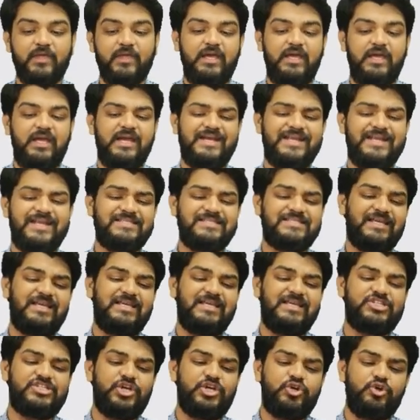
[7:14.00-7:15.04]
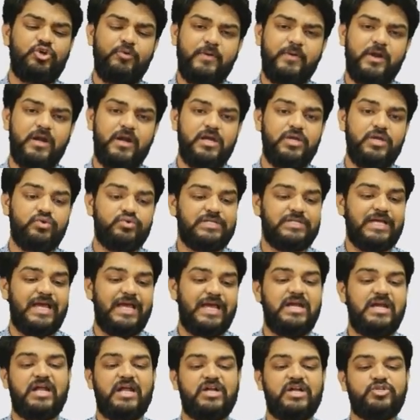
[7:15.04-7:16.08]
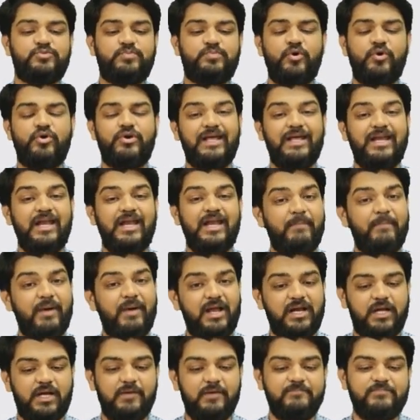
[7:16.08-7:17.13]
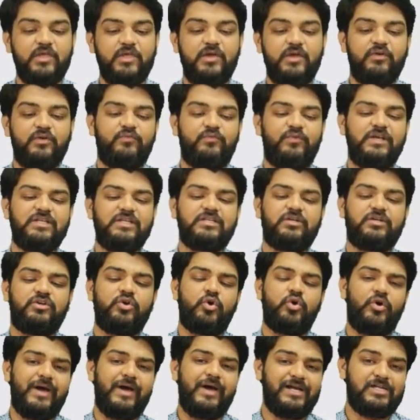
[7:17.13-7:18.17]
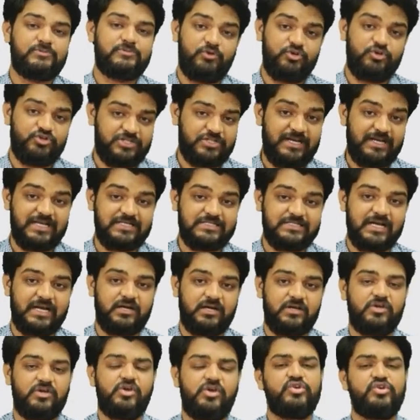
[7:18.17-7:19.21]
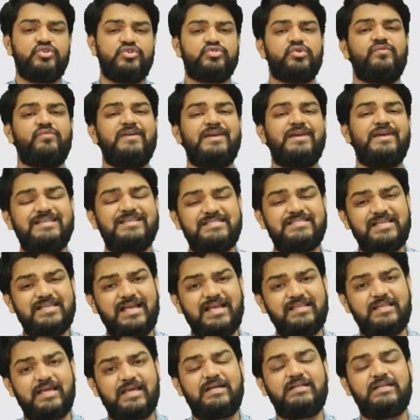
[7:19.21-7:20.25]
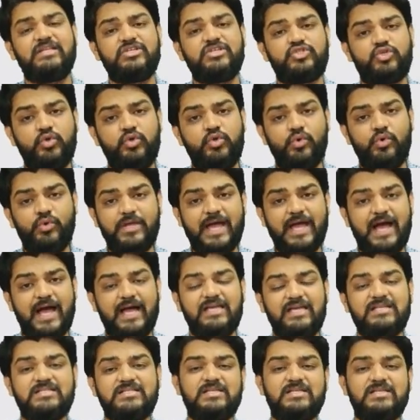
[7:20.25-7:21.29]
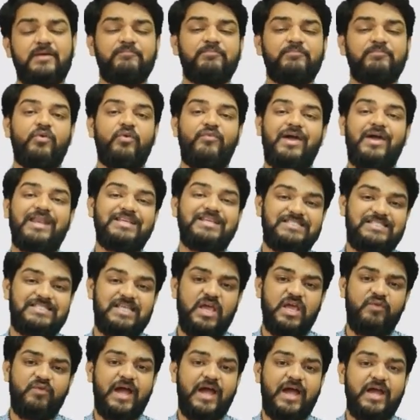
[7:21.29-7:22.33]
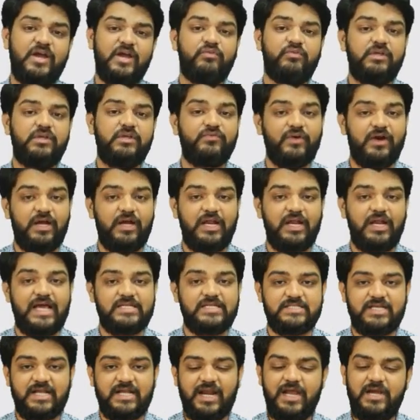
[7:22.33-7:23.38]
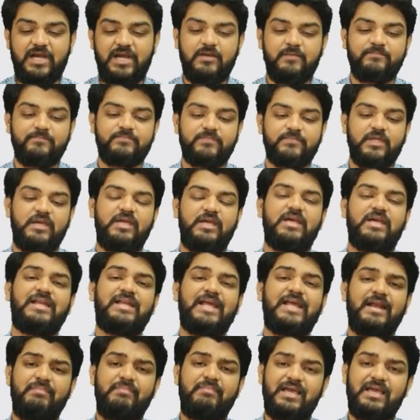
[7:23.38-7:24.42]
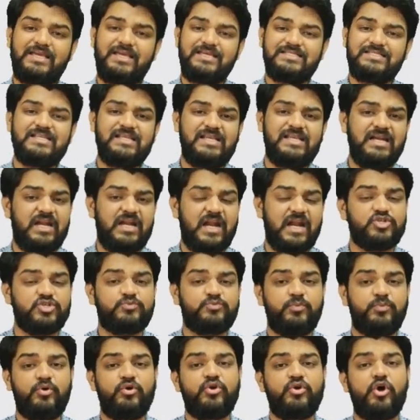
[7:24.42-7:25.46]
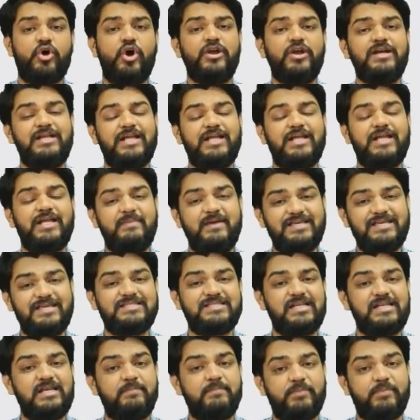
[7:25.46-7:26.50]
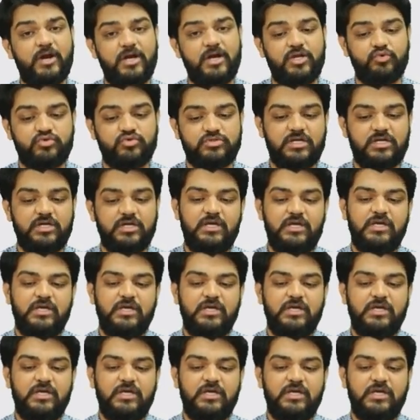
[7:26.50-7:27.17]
It is easy to produce and transport in a bulk with no explosion hazard. So we can say that this urea is very safe kind of the fertilizer, right? It can be easily transported or it can be easily produced.